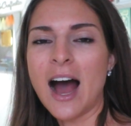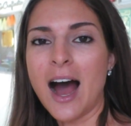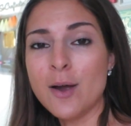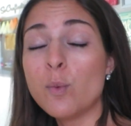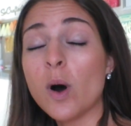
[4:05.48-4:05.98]

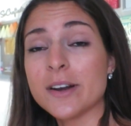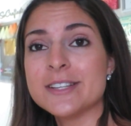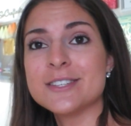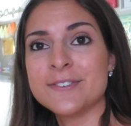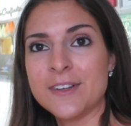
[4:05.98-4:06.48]
I
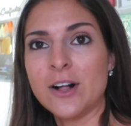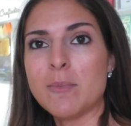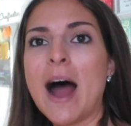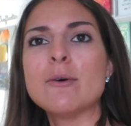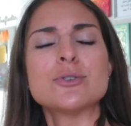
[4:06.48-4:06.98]
wanted to
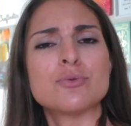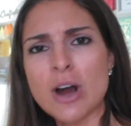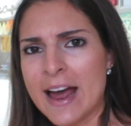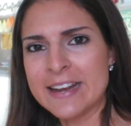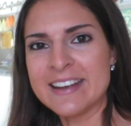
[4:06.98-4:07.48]
film. I was
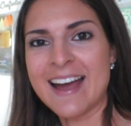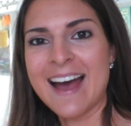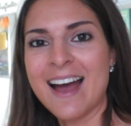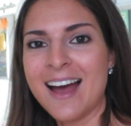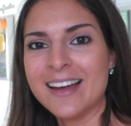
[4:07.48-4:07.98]
ready
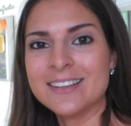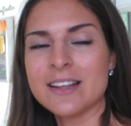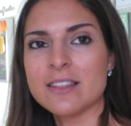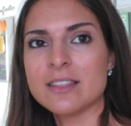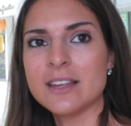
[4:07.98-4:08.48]

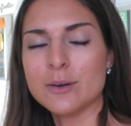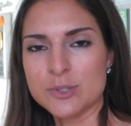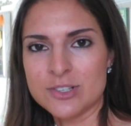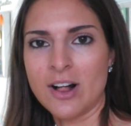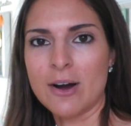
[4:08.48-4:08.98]
and it
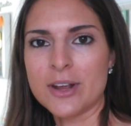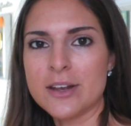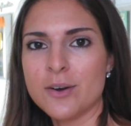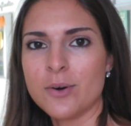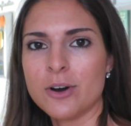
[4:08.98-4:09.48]
was cloudy,